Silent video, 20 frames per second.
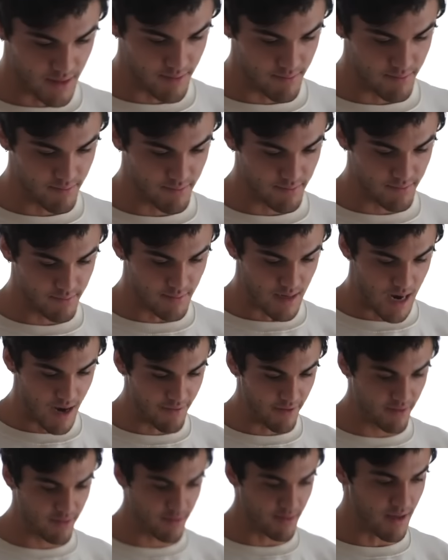Um,
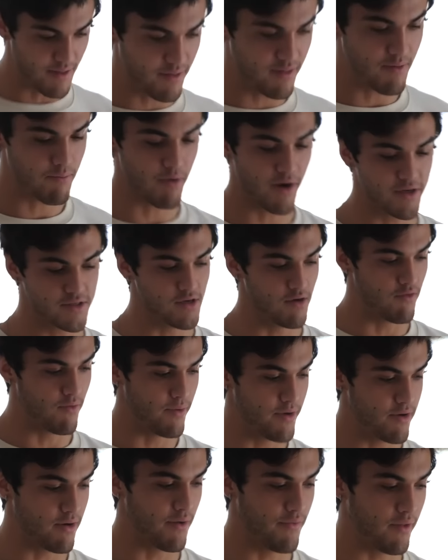I think I think the prank's over
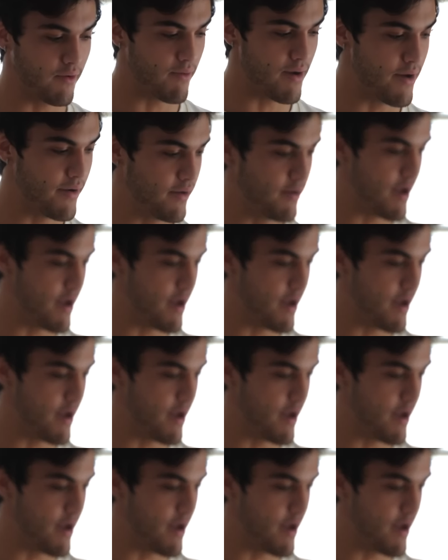when you're on the ground